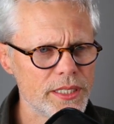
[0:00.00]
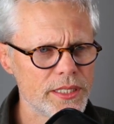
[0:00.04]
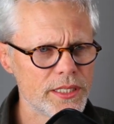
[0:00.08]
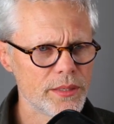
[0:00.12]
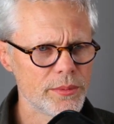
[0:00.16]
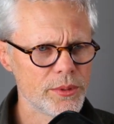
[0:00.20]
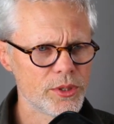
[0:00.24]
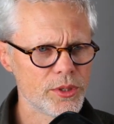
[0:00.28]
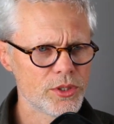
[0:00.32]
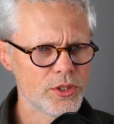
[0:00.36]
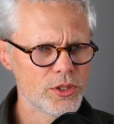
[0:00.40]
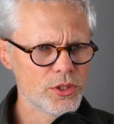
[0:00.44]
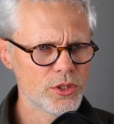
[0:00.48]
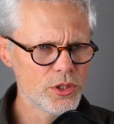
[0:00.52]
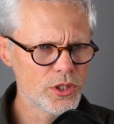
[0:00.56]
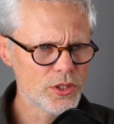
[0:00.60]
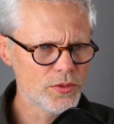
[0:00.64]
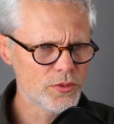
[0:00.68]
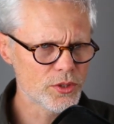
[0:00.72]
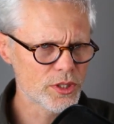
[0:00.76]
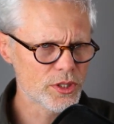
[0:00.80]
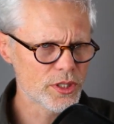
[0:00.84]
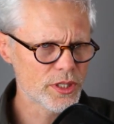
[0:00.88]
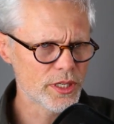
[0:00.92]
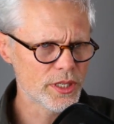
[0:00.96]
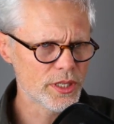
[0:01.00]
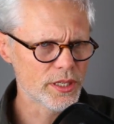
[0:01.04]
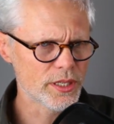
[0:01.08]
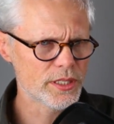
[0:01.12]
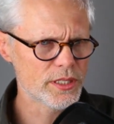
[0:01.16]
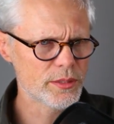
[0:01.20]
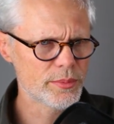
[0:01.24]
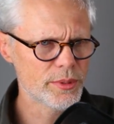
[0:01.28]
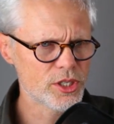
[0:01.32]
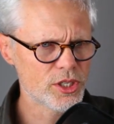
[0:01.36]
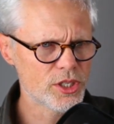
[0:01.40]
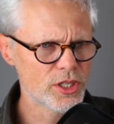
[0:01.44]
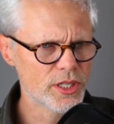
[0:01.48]
is the most useful skill,
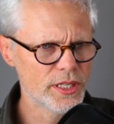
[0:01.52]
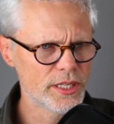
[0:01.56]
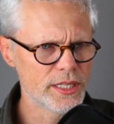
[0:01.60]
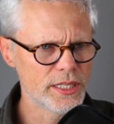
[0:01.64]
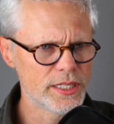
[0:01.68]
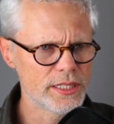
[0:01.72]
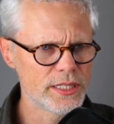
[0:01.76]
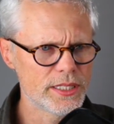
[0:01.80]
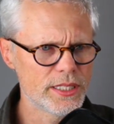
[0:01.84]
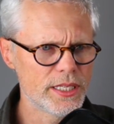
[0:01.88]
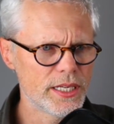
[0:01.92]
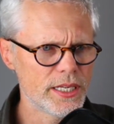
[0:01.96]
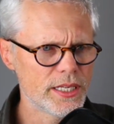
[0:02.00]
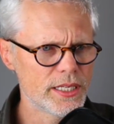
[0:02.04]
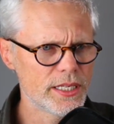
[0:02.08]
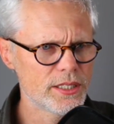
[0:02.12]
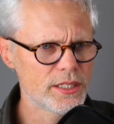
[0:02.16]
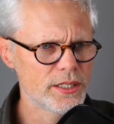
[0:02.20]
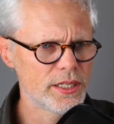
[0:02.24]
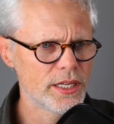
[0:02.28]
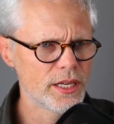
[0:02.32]
especially these days.